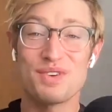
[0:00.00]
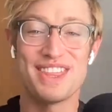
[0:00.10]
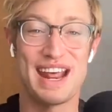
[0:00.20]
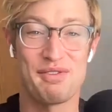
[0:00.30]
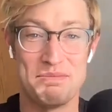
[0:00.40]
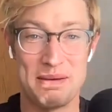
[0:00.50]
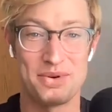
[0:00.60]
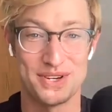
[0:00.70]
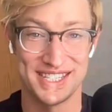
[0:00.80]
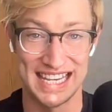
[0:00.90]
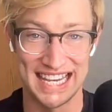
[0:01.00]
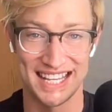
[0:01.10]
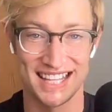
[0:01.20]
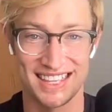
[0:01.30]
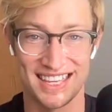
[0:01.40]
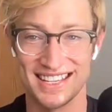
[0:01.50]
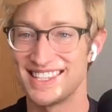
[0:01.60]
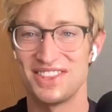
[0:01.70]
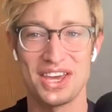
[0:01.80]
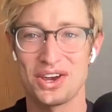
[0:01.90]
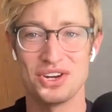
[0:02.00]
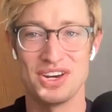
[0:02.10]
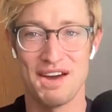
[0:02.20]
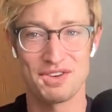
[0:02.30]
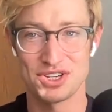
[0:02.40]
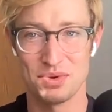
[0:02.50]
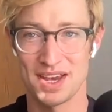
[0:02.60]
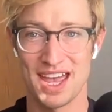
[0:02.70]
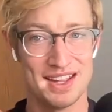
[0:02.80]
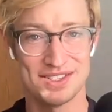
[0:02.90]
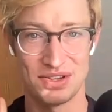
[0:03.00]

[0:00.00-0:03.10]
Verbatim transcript: one that I remember seeing like this that they could never do again,